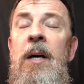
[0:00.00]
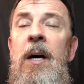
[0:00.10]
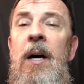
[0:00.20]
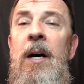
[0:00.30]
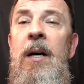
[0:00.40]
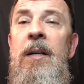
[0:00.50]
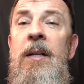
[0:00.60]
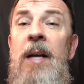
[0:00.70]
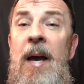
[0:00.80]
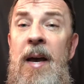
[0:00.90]
uh,
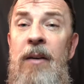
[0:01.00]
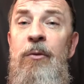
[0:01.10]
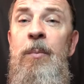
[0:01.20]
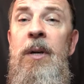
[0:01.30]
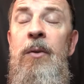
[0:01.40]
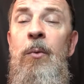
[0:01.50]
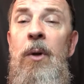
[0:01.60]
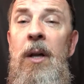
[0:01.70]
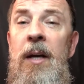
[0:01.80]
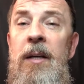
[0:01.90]
it has been
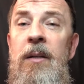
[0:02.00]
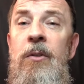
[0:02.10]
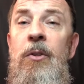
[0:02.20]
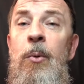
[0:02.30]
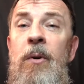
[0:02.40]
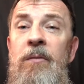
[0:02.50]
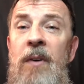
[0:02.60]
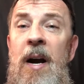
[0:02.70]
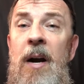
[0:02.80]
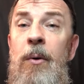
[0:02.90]
related to a
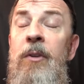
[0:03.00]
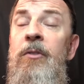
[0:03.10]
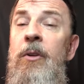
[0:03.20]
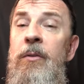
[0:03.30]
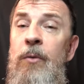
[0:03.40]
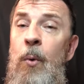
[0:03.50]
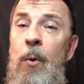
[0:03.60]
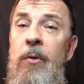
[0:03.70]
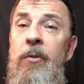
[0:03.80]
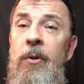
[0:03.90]
virus. And of
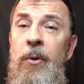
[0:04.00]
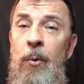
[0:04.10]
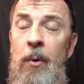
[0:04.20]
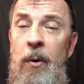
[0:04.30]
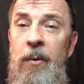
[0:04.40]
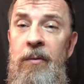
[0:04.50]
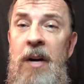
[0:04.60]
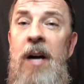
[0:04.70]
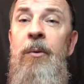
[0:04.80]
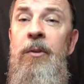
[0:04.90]
course, the
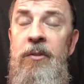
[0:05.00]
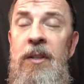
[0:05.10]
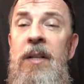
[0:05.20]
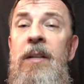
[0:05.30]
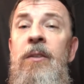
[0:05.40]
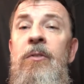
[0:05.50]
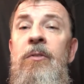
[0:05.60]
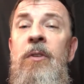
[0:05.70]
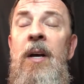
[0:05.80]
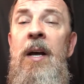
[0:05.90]
coronavirus
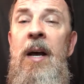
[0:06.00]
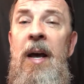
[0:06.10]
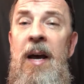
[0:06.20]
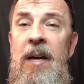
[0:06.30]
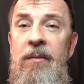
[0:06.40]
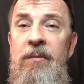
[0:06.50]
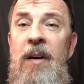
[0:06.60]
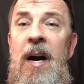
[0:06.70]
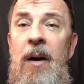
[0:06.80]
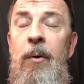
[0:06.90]
is a
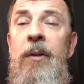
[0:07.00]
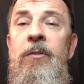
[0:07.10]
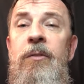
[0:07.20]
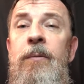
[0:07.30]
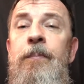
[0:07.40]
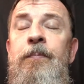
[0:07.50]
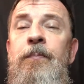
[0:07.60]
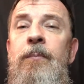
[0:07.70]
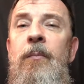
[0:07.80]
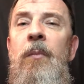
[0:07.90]
virus.
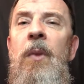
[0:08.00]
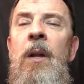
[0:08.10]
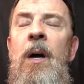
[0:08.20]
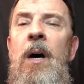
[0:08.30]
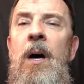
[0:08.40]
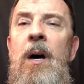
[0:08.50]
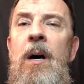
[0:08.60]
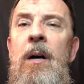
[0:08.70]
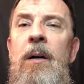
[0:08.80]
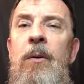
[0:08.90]

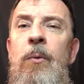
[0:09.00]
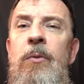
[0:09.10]
Uh,